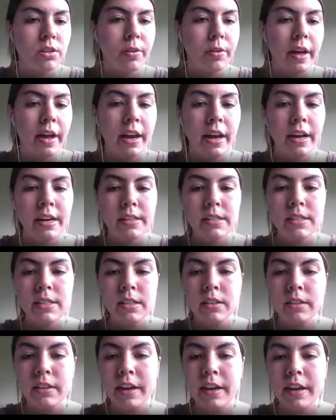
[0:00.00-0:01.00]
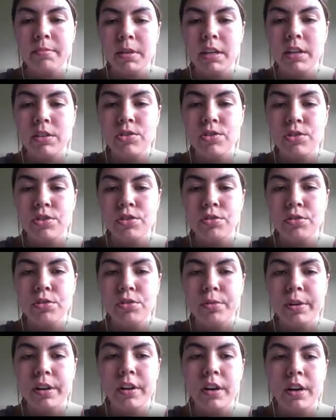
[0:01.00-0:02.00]
So that has led me
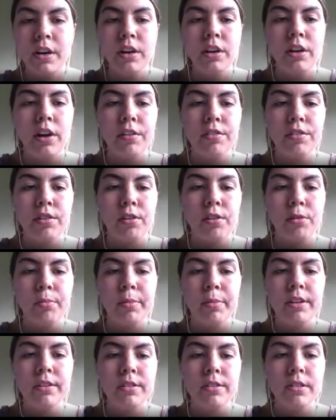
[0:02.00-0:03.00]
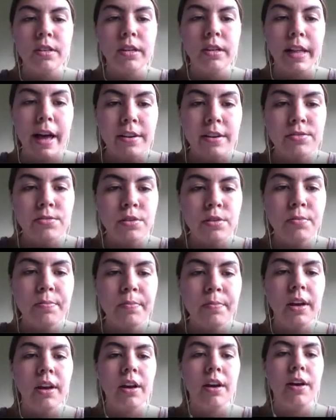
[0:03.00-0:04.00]
to Garth Holman's
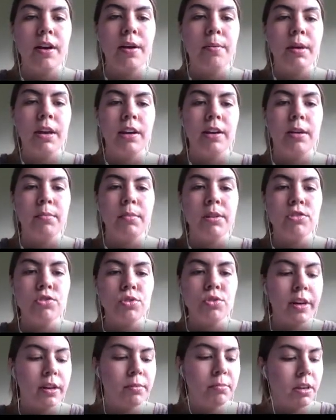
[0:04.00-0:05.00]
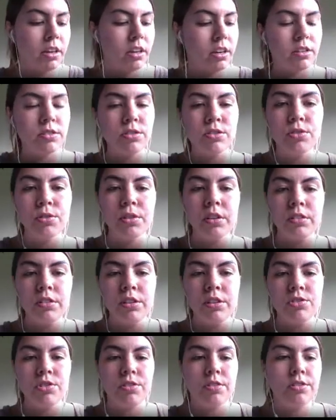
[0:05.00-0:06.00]
classroom, um, and I'm enjoying being his
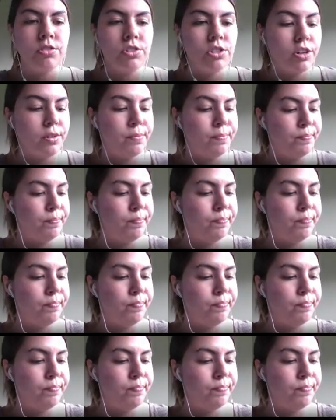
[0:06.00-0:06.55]
student teacher this year.